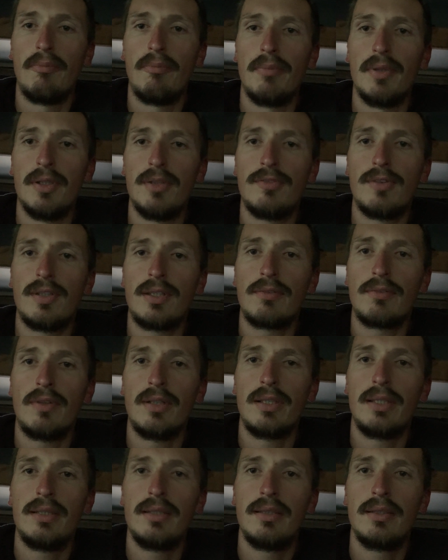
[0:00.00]
But
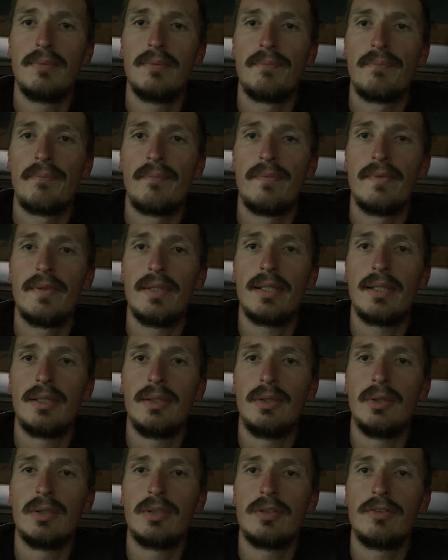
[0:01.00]
thankfully I
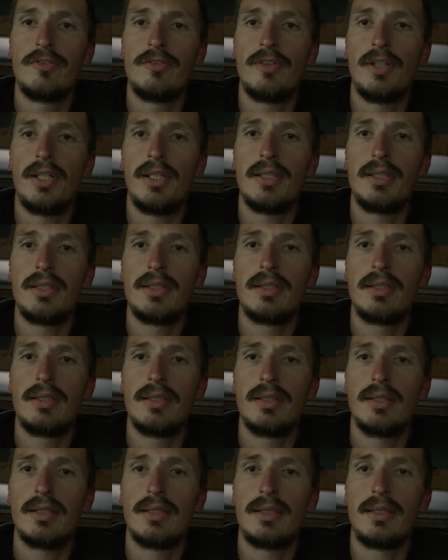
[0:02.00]
just finished
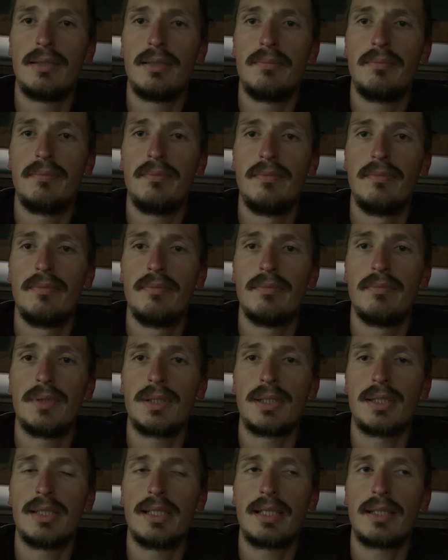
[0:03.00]

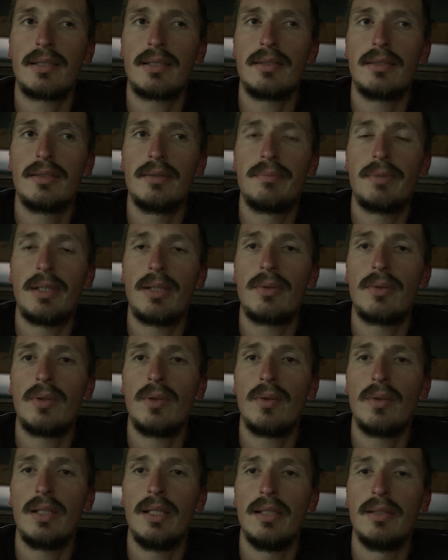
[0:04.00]
my 2nd power
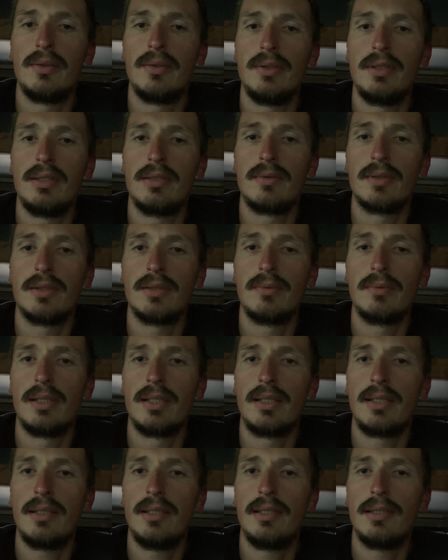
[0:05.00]
only load. There was
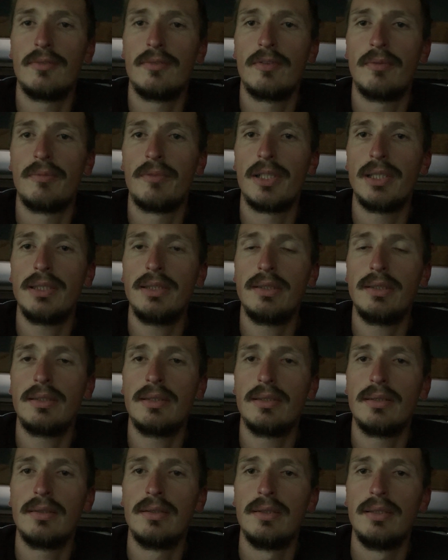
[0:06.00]
one I did from
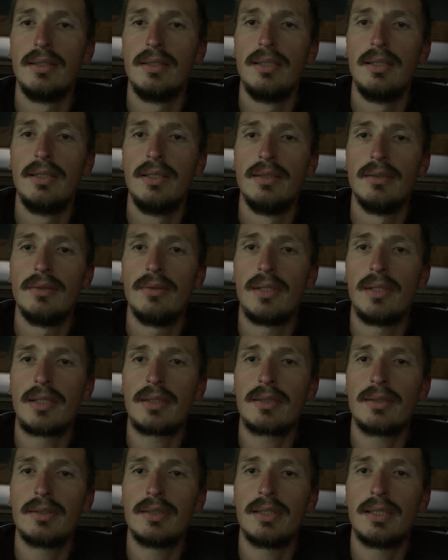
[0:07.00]
Washington to
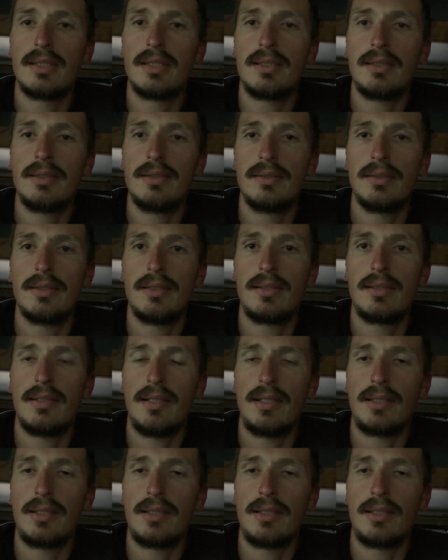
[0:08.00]
Arkansas, then I